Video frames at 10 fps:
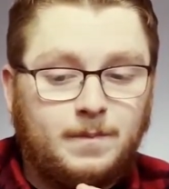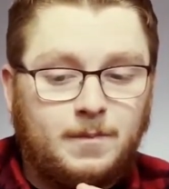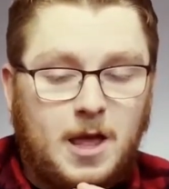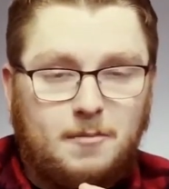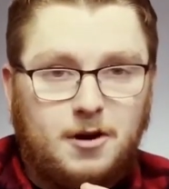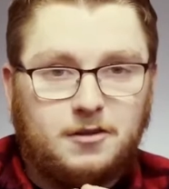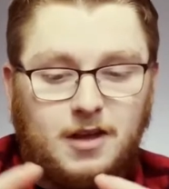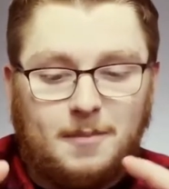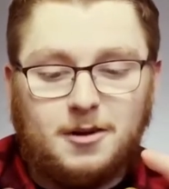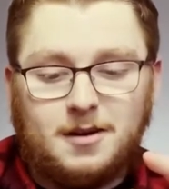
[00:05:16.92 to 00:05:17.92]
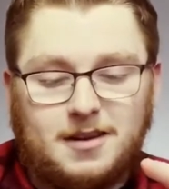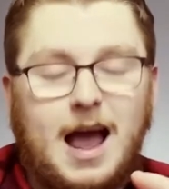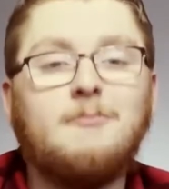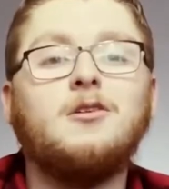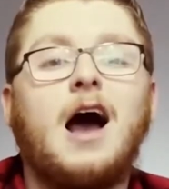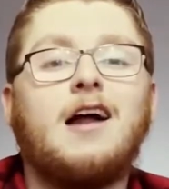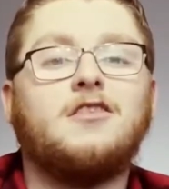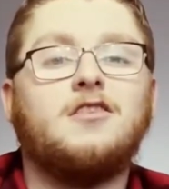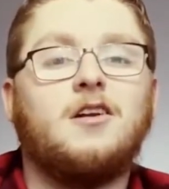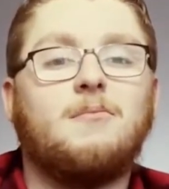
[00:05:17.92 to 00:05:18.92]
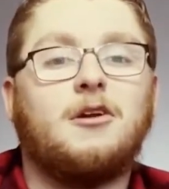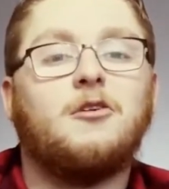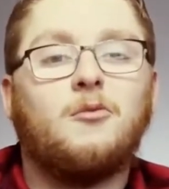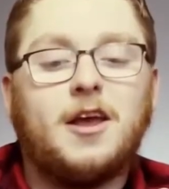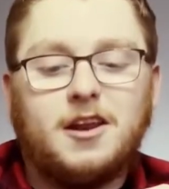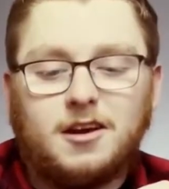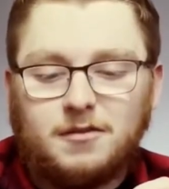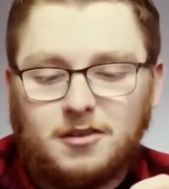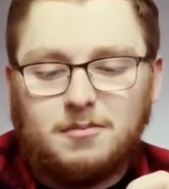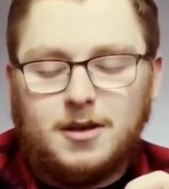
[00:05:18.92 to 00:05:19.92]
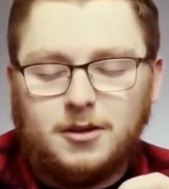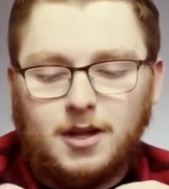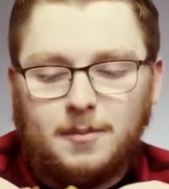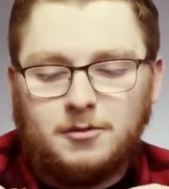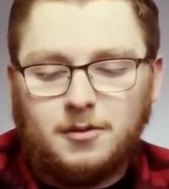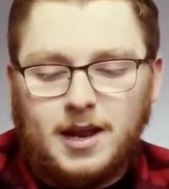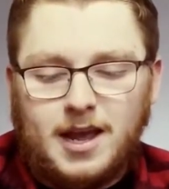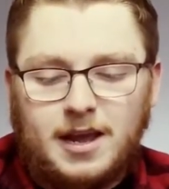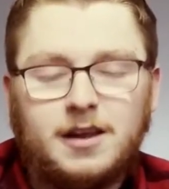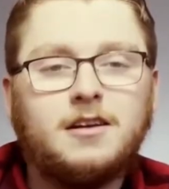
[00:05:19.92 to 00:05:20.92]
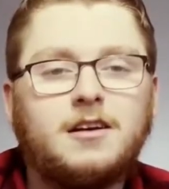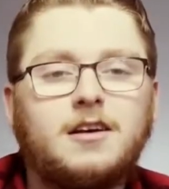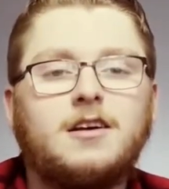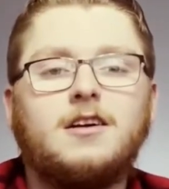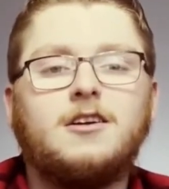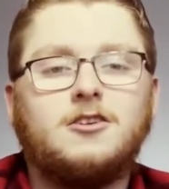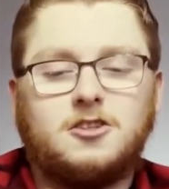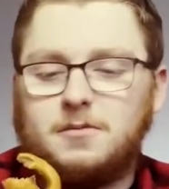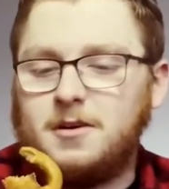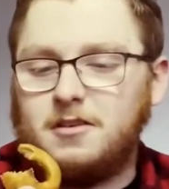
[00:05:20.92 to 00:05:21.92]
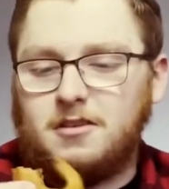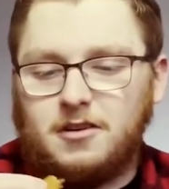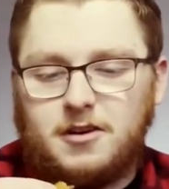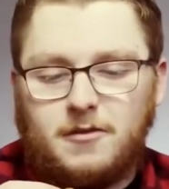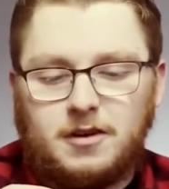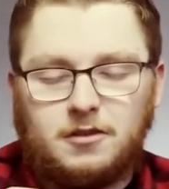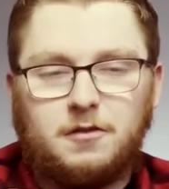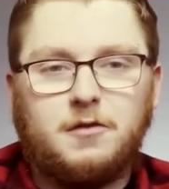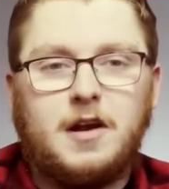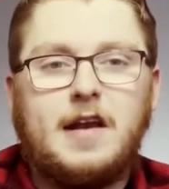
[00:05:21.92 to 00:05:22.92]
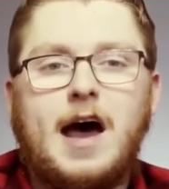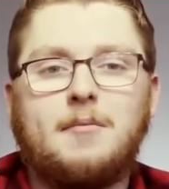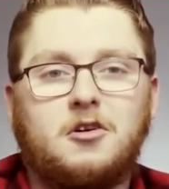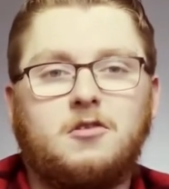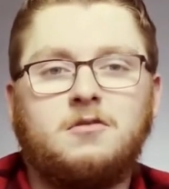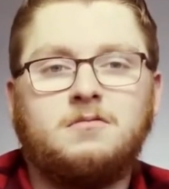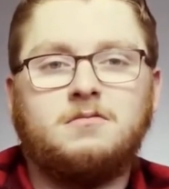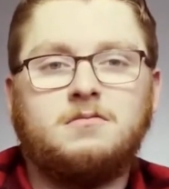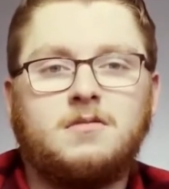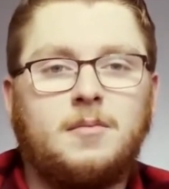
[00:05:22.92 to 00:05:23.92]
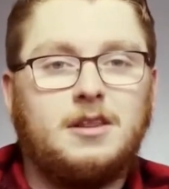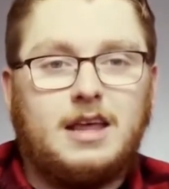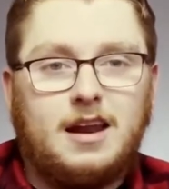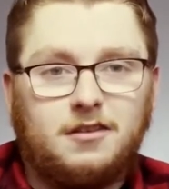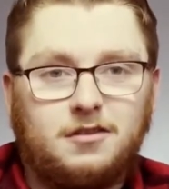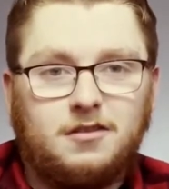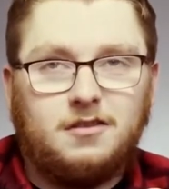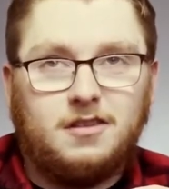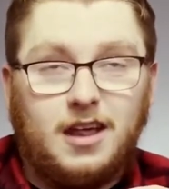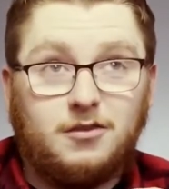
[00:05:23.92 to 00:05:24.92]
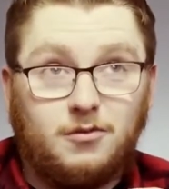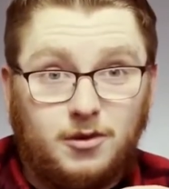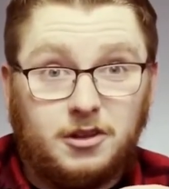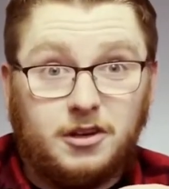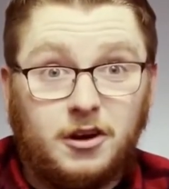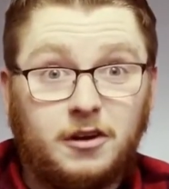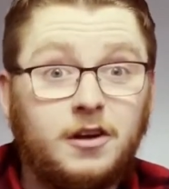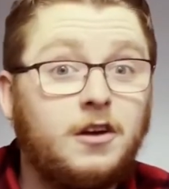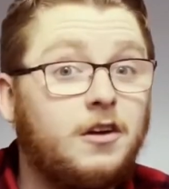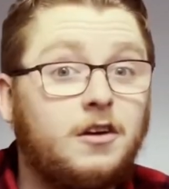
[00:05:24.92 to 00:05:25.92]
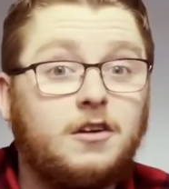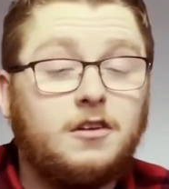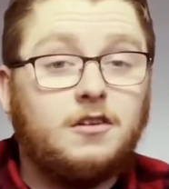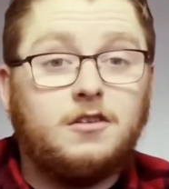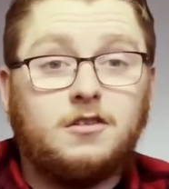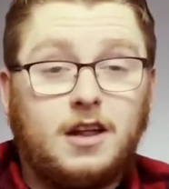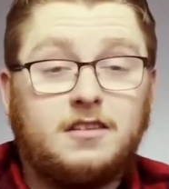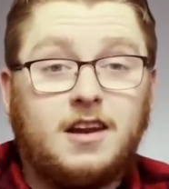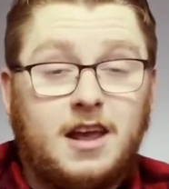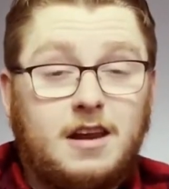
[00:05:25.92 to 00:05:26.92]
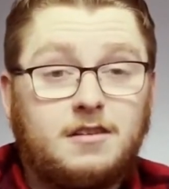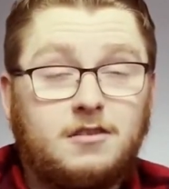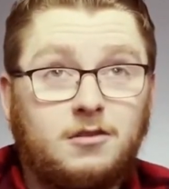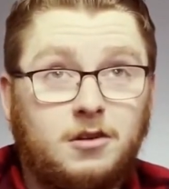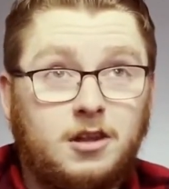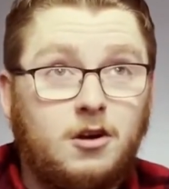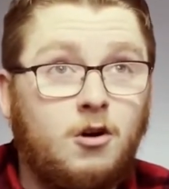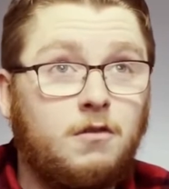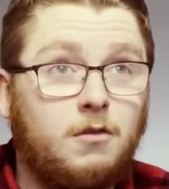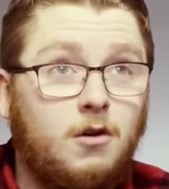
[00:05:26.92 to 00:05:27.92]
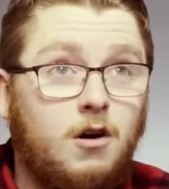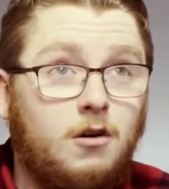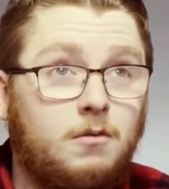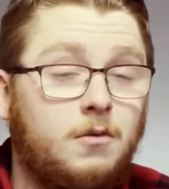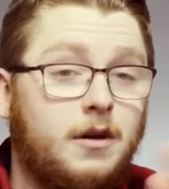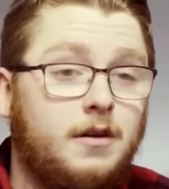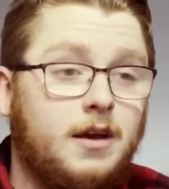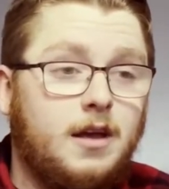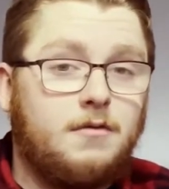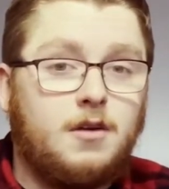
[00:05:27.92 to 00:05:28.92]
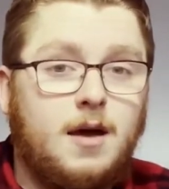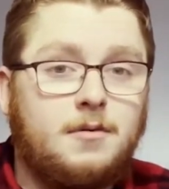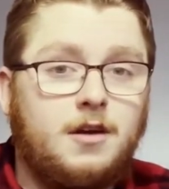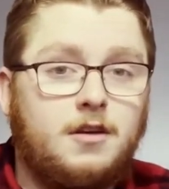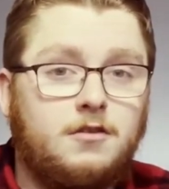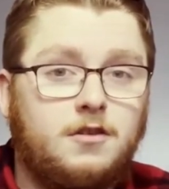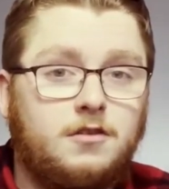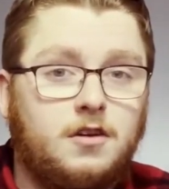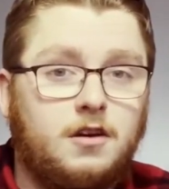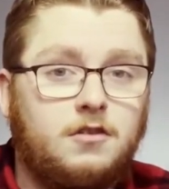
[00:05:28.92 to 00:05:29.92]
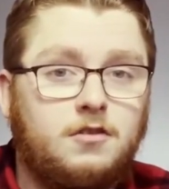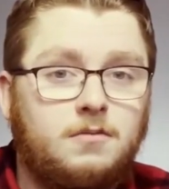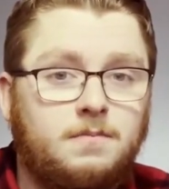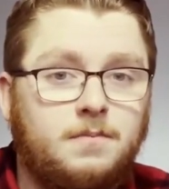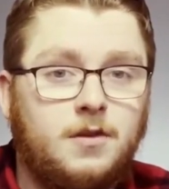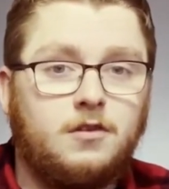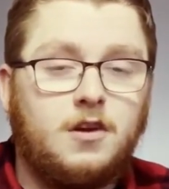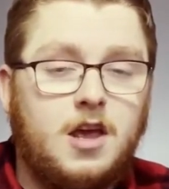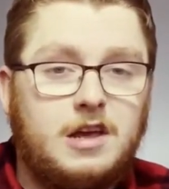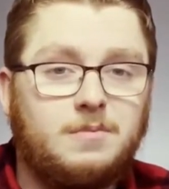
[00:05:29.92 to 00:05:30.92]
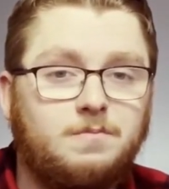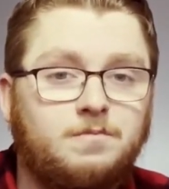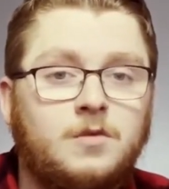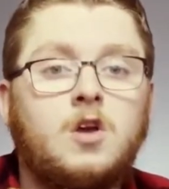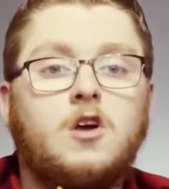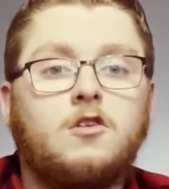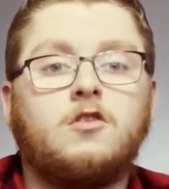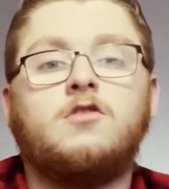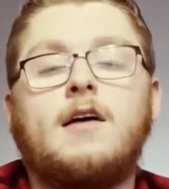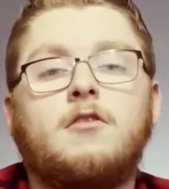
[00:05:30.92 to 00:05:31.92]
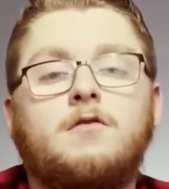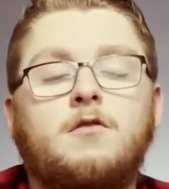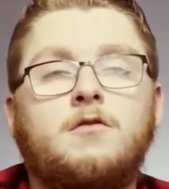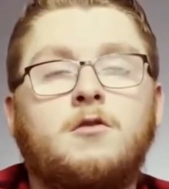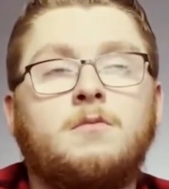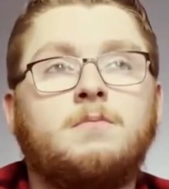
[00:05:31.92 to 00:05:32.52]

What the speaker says: That brings, I'm honestly gonna bring the rating of this meal up to an 8, just because these onion rings are phenomenal. I mean, that's really good. So that's an 8. So I think overall, what, I gave the appetizer a 6, this an 8, so 7 for food.